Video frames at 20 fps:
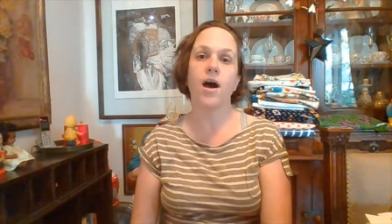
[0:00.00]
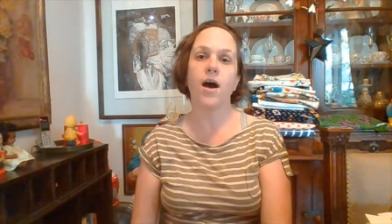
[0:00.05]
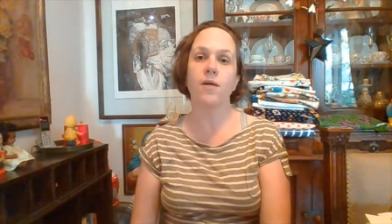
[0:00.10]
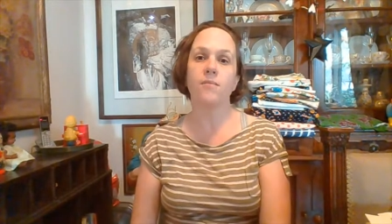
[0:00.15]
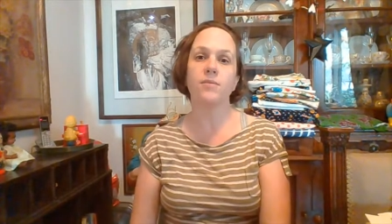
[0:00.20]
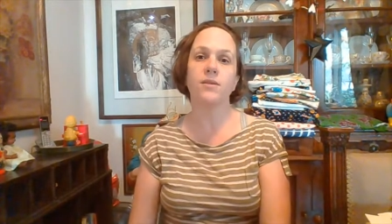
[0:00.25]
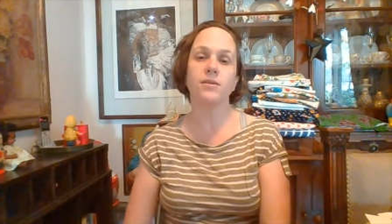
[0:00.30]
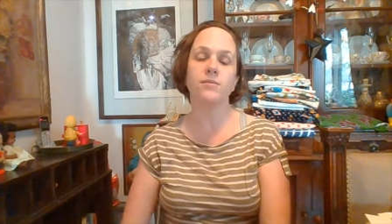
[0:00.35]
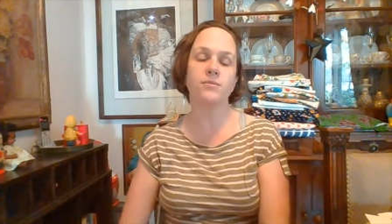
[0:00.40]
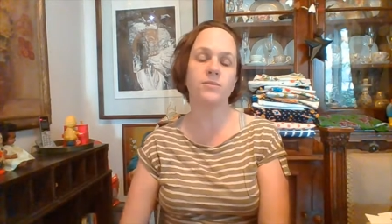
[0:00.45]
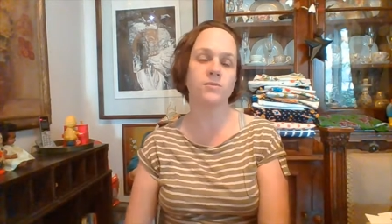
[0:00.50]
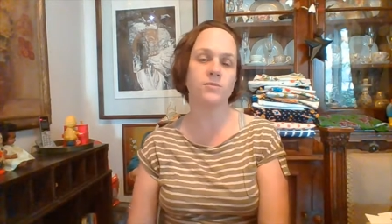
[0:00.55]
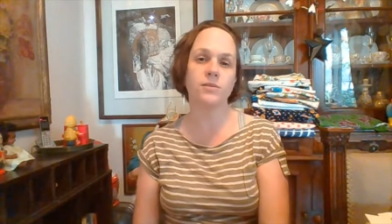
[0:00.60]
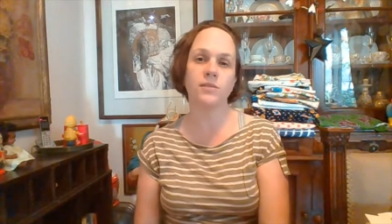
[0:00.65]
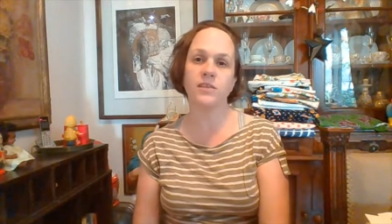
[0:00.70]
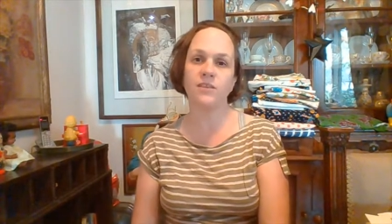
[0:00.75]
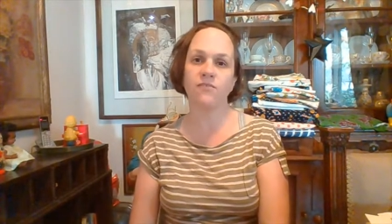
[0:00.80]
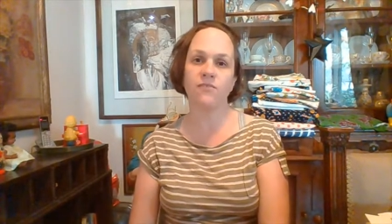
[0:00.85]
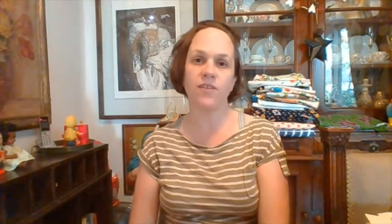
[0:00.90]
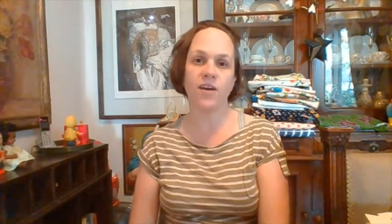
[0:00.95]
But it was
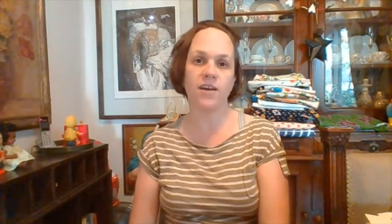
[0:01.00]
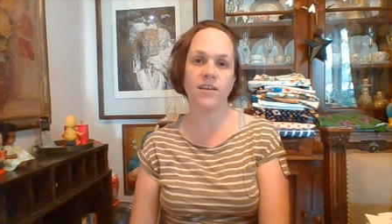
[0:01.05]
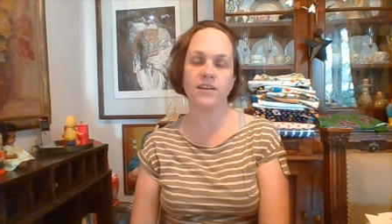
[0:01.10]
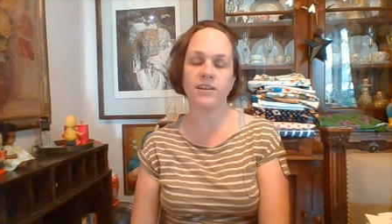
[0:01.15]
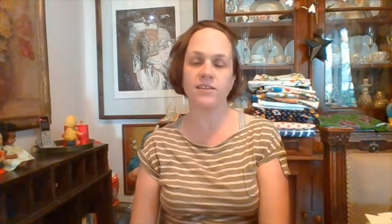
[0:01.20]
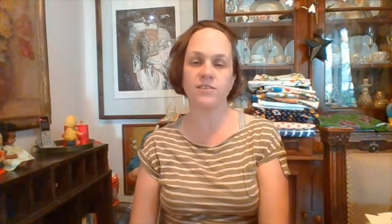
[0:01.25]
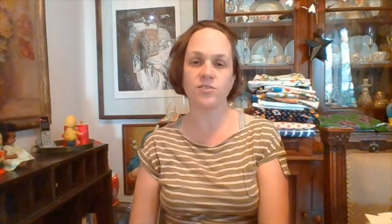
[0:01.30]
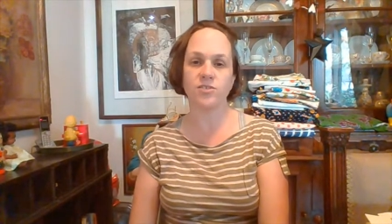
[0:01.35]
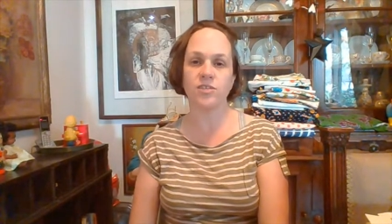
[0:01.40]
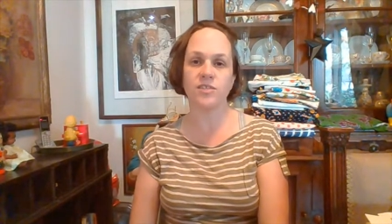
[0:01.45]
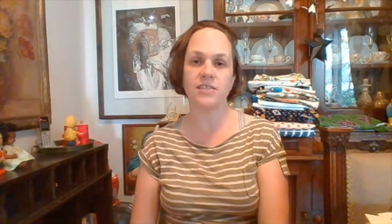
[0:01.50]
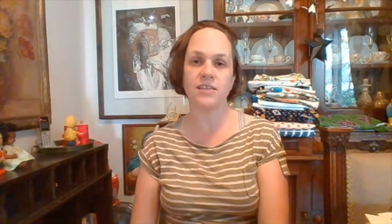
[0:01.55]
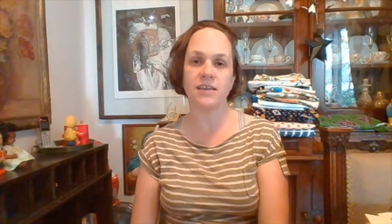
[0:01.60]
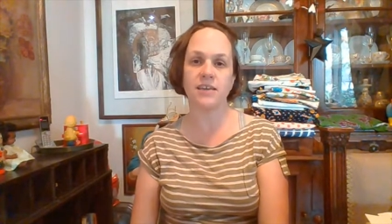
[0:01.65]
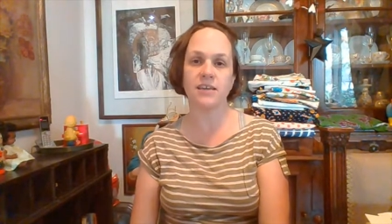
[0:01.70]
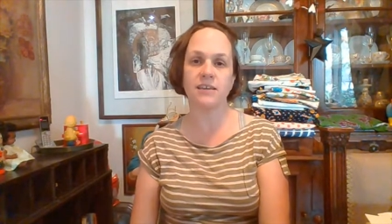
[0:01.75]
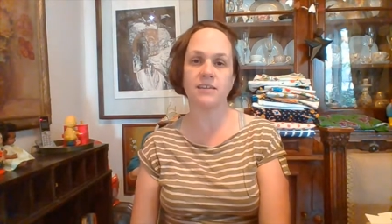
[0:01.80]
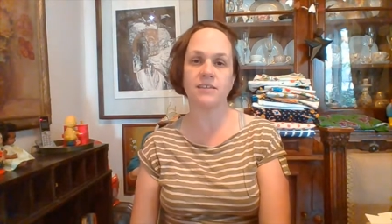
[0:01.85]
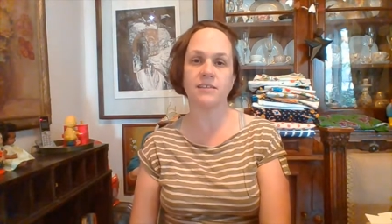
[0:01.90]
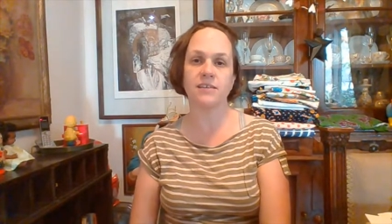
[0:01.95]
really fun and
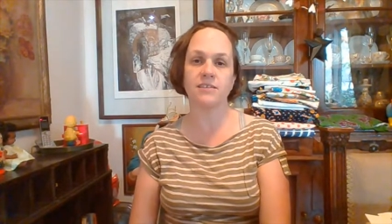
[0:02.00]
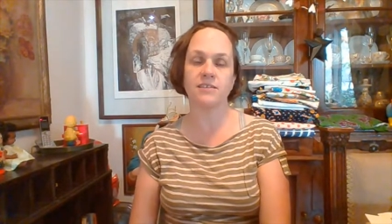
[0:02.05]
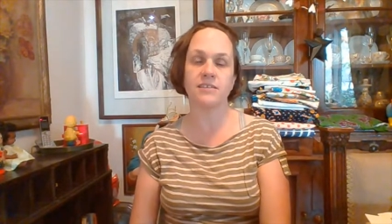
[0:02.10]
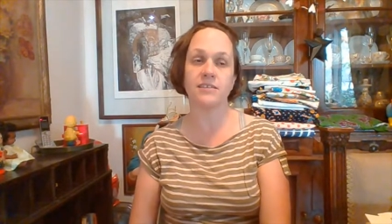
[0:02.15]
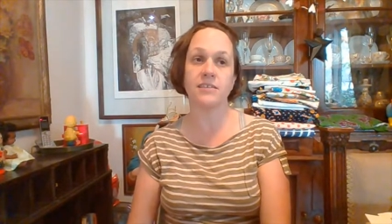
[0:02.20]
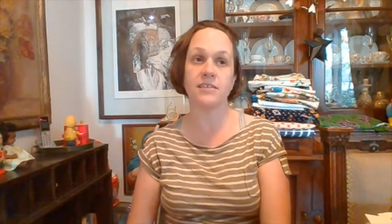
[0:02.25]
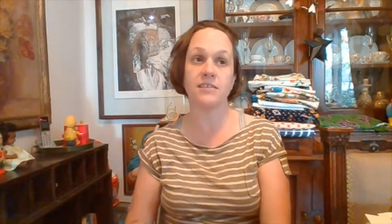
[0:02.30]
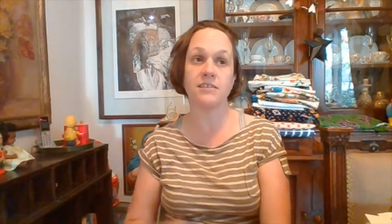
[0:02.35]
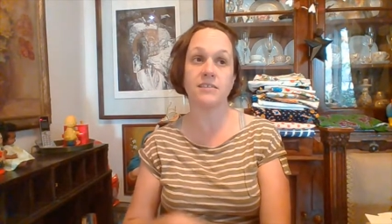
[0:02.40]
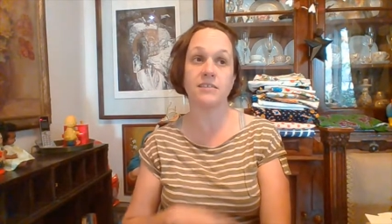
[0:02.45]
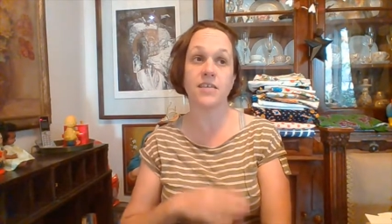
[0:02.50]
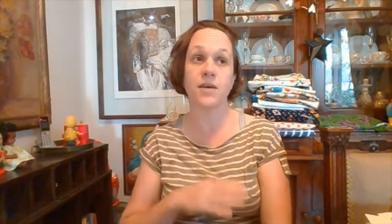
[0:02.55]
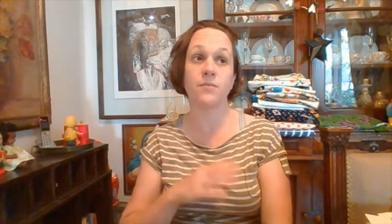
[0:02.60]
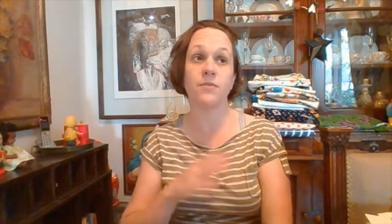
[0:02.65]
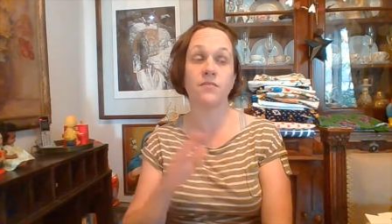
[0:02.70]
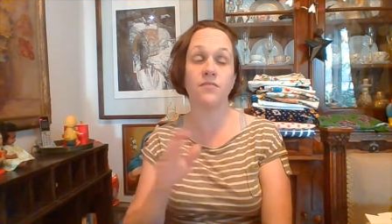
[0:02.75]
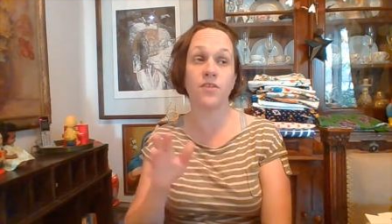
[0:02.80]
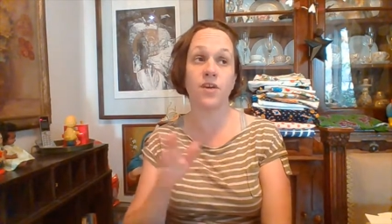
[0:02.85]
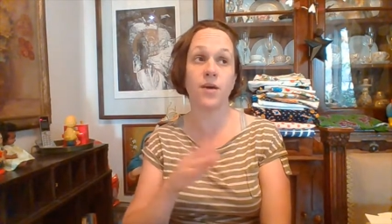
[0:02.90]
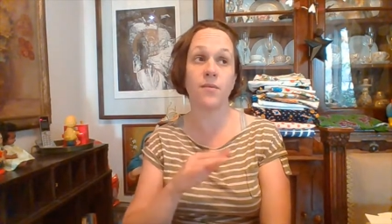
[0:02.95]
interesting seeing some
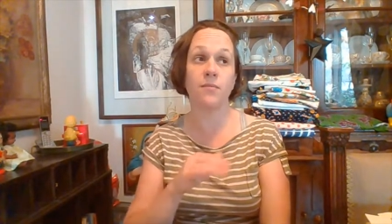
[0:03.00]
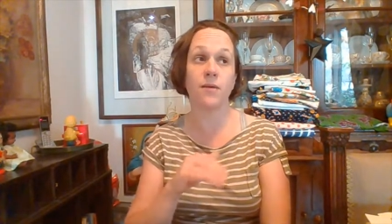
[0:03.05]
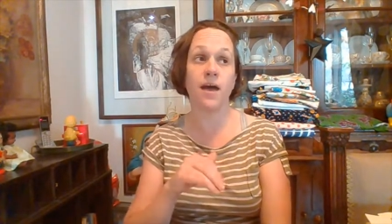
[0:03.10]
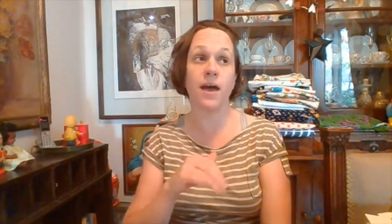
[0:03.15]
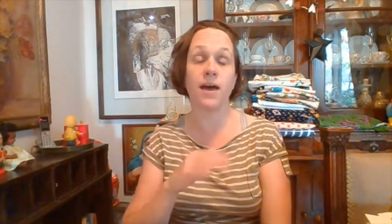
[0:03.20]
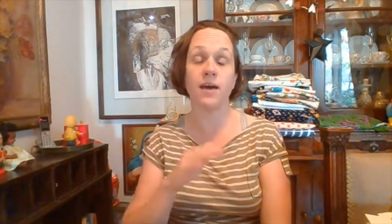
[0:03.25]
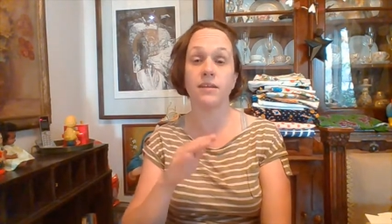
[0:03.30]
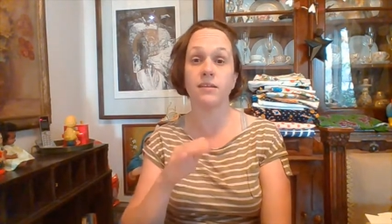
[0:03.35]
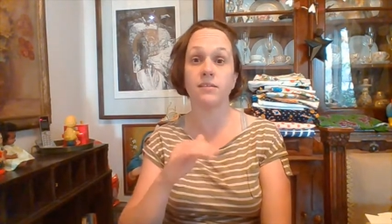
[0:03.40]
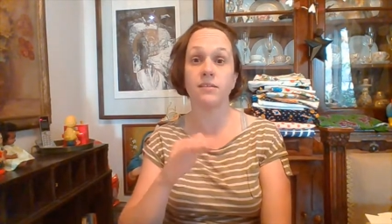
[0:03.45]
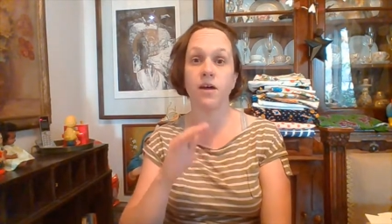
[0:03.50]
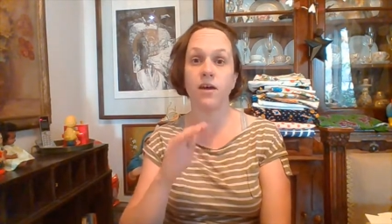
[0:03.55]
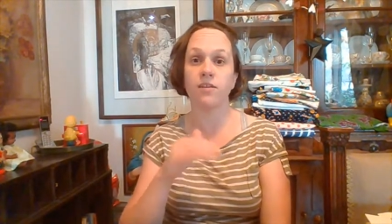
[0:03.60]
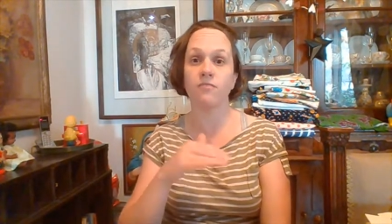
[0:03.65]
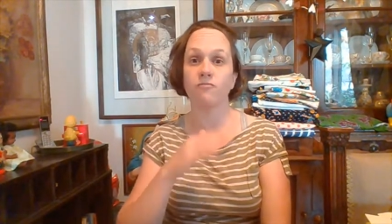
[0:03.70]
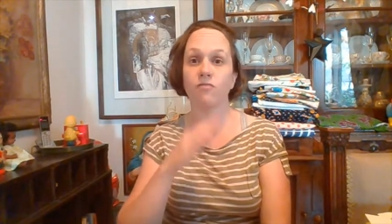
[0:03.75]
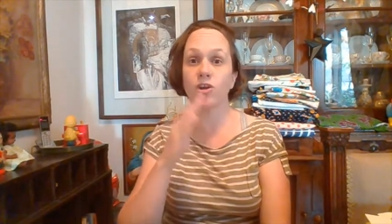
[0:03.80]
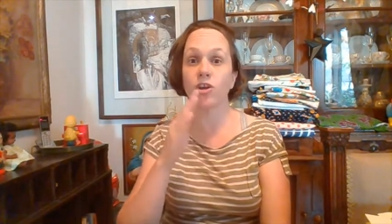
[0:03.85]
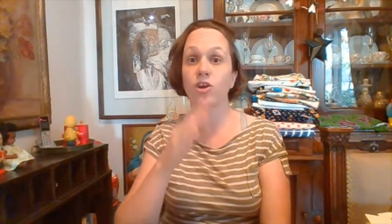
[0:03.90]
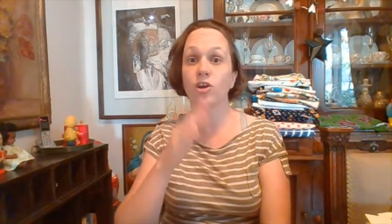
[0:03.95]
of them had a lot
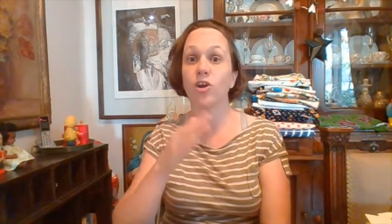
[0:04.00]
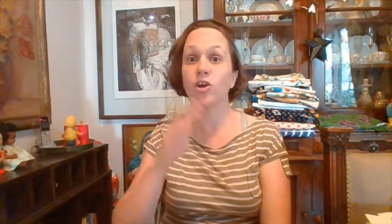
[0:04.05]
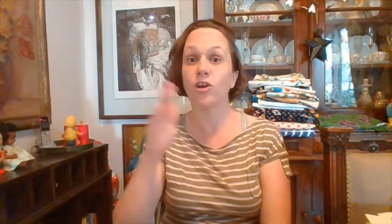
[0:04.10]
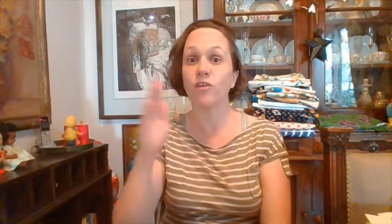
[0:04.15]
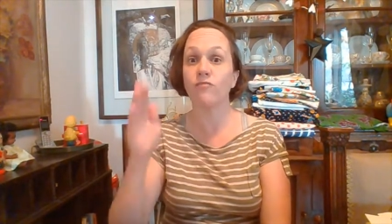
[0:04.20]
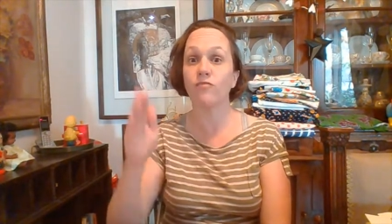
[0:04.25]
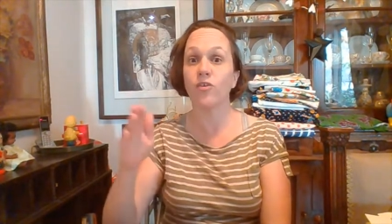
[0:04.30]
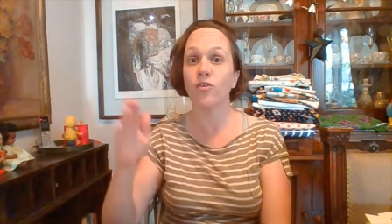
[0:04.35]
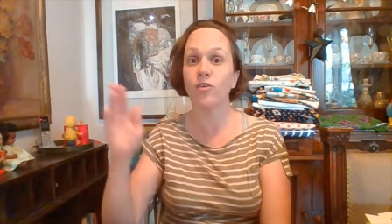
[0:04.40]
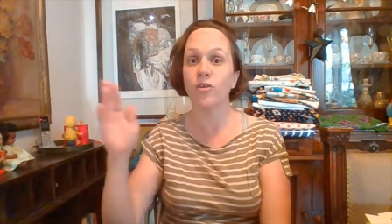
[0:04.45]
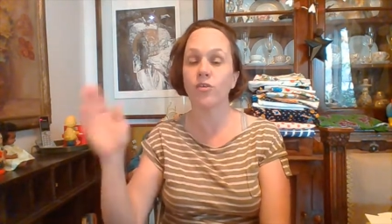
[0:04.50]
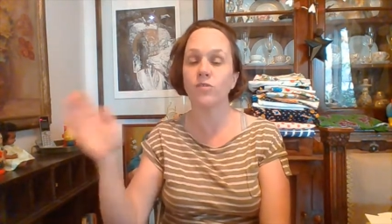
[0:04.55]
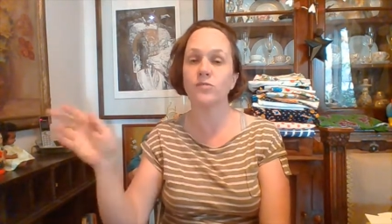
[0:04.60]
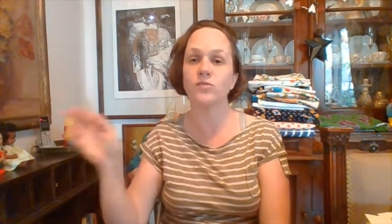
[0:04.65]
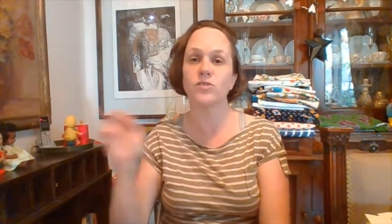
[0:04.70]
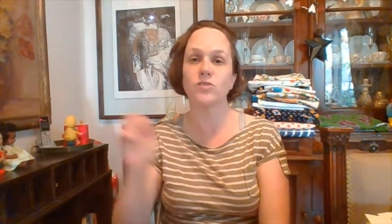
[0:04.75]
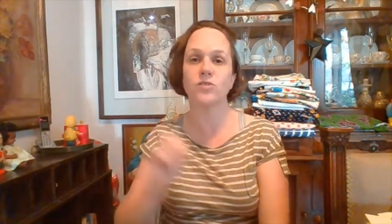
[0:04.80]
of recurring photos,